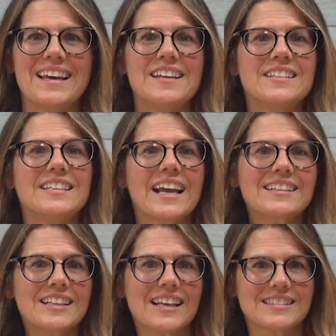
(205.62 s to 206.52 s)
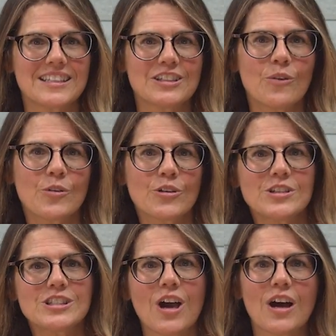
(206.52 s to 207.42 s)
In the next lesson, we're
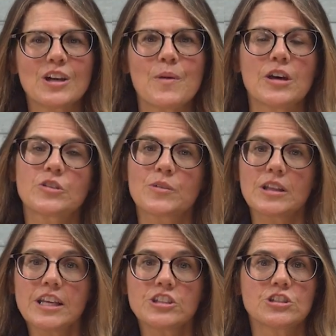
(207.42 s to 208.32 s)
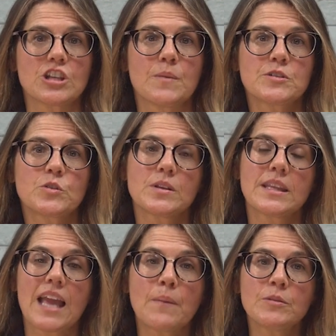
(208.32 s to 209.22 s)
going to talk about the relationship between
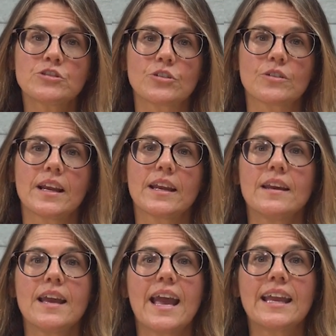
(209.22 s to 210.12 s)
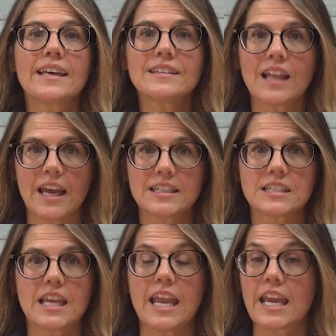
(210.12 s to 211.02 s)
the aperture and light
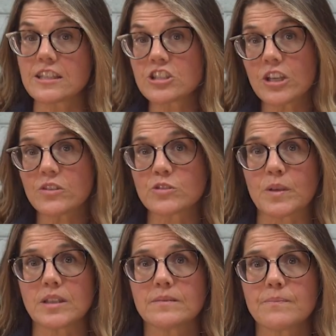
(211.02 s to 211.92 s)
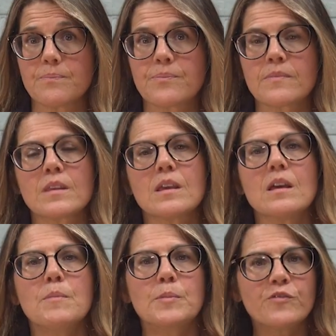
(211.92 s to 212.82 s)
and the shutter speed.
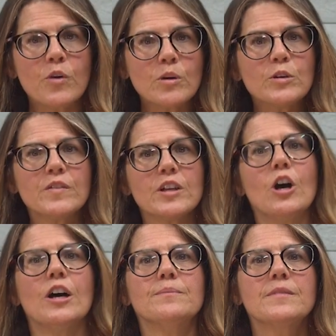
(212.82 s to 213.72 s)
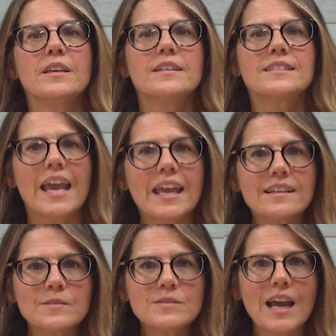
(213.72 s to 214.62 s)
Before moving on, take
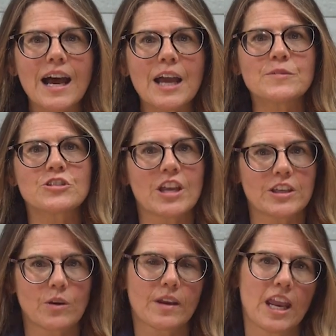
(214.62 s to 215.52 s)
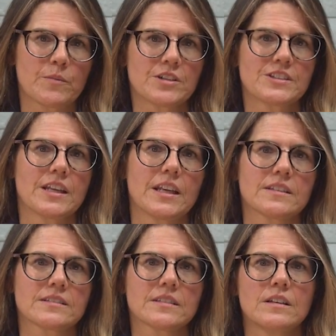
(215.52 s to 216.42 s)
some time to check your camera
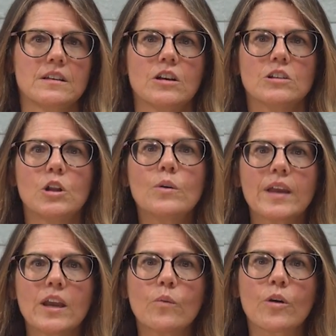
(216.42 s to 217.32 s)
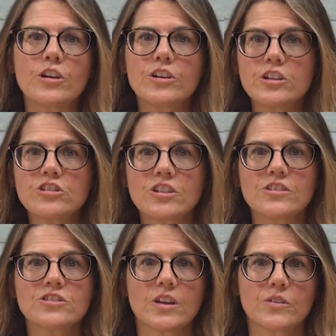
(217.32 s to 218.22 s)
settings. Locate where you can
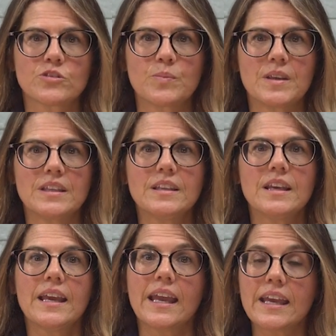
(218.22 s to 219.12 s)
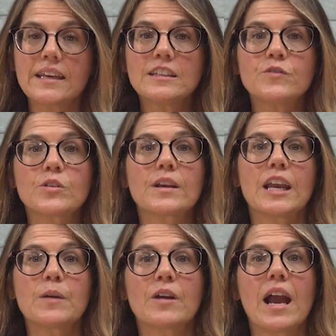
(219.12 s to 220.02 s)
adjust shutter speed and if your
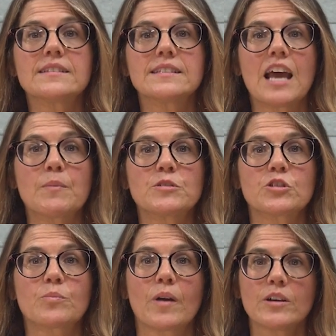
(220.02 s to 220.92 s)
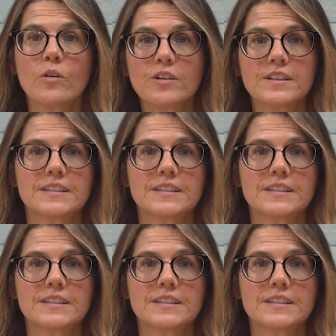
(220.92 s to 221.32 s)
camera has an aperture priority